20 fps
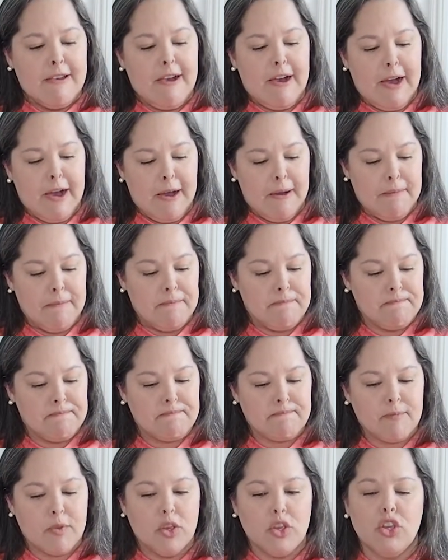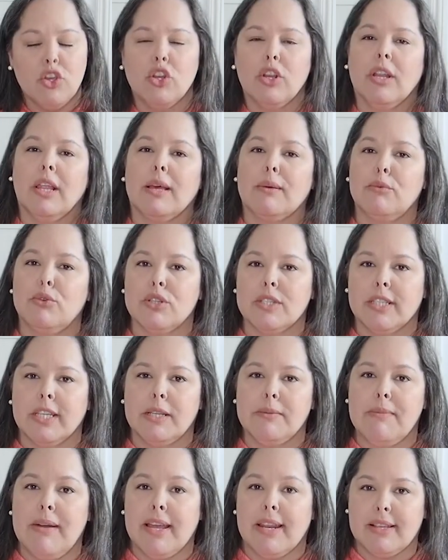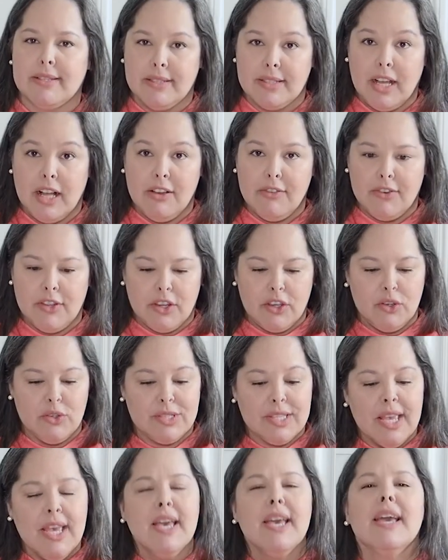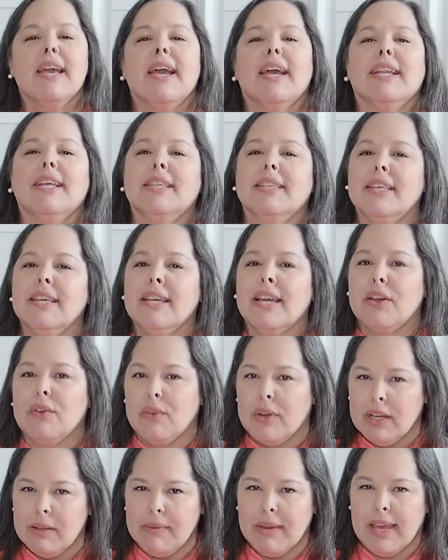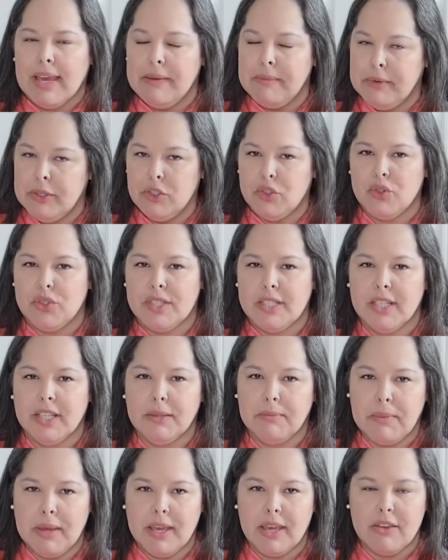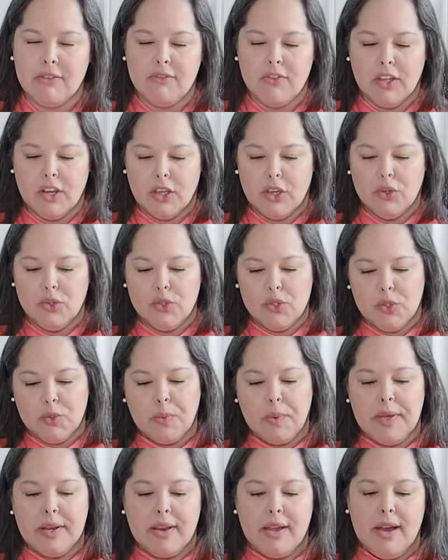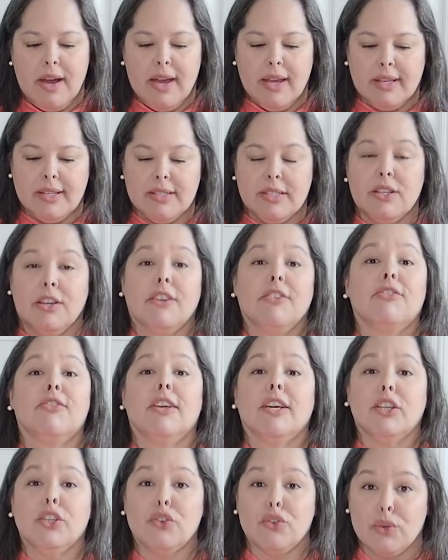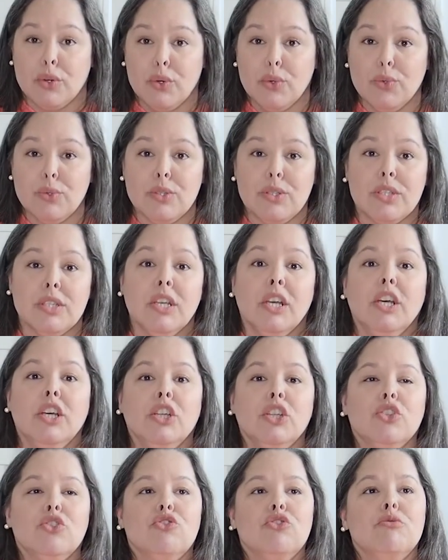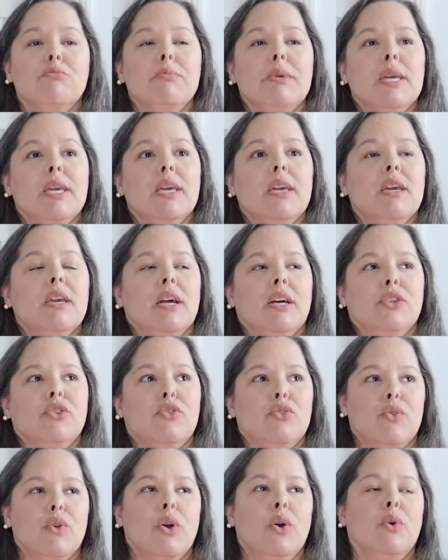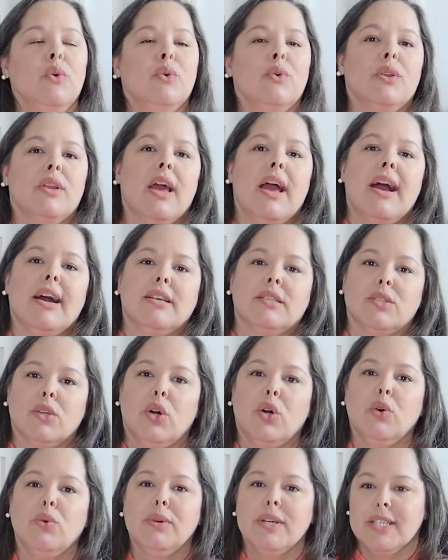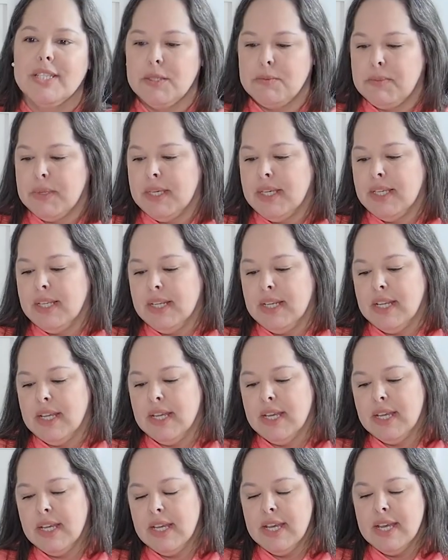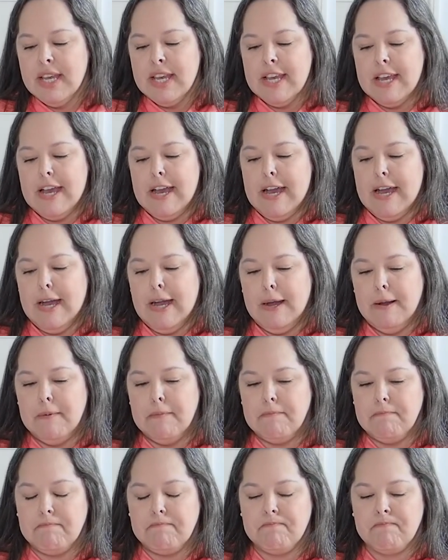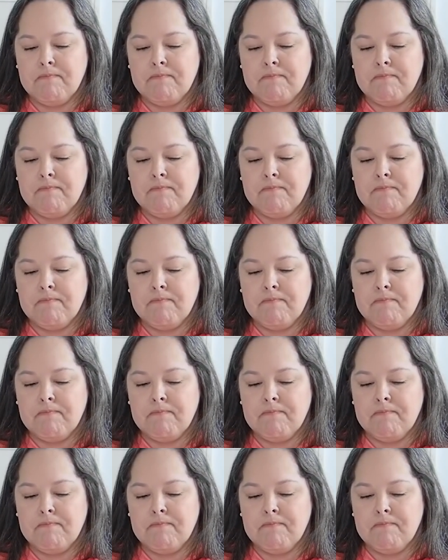um, you know, like more cinematic style videos. And I think I really became interested in making videos when I started flying drones. To me, a drone has always been um,